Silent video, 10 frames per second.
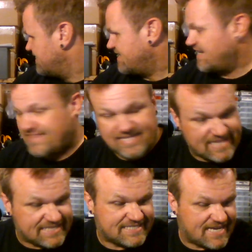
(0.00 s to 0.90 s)
And I think
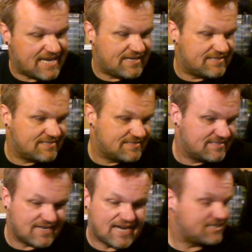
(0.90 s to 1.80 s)
that's it.
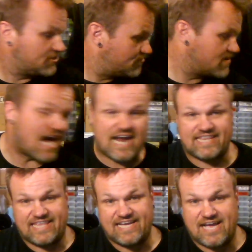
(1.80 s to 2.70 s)
I do not
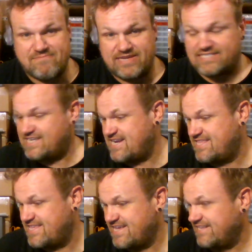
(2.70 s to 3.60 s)
think I missed
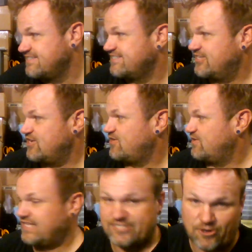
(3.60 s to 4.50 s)
anything. So
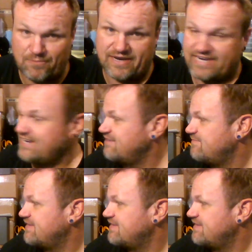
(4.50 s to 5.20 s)
let's hope I didn't,